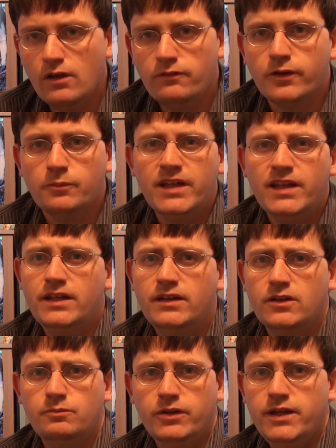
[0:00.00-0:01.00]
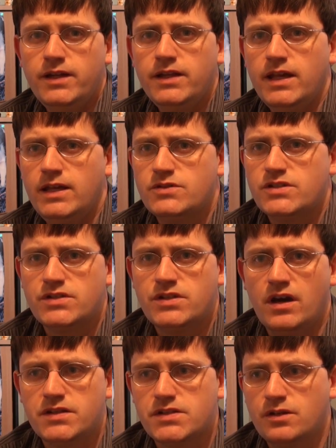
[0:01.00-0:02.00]
For me, completing games is
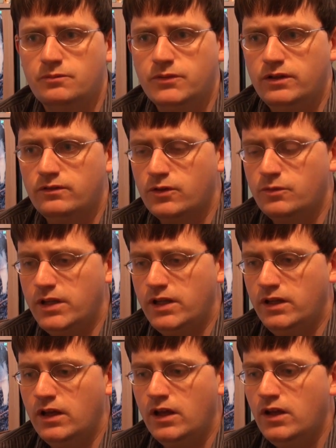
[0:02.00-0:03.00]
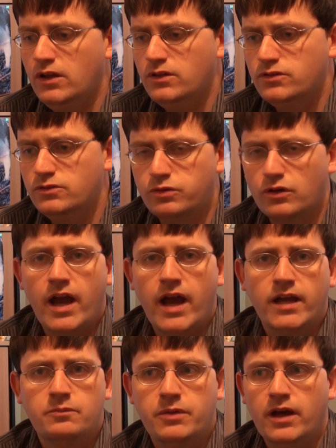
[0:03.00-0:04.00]
not something for me to
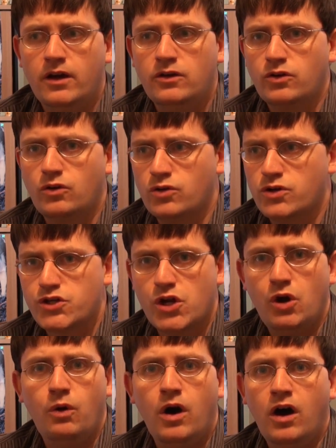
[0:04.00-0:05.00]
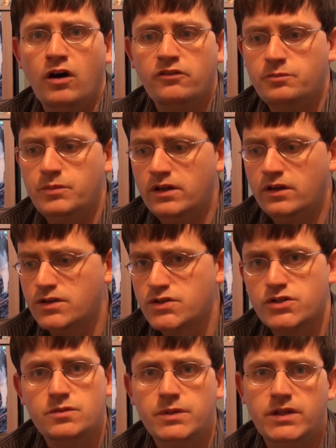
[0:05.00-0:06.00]
brag about or show off, because,
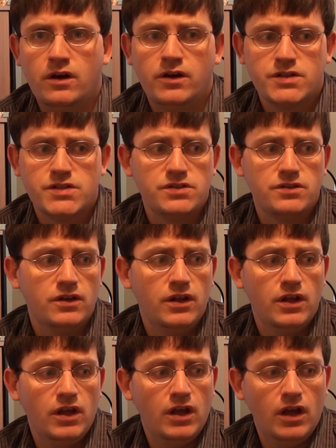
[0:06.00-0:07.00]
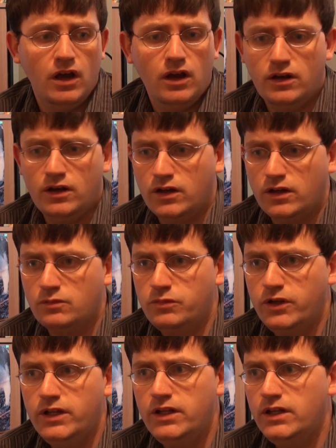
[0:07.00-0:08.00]
to be honest,
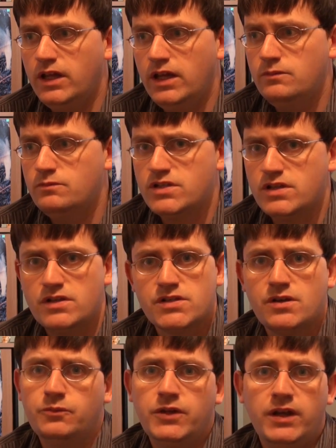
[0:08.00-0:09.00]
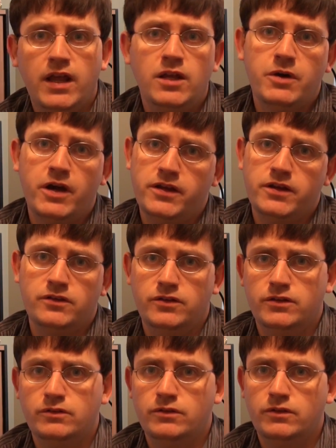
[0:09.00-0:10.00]
completing games is something anybody can do.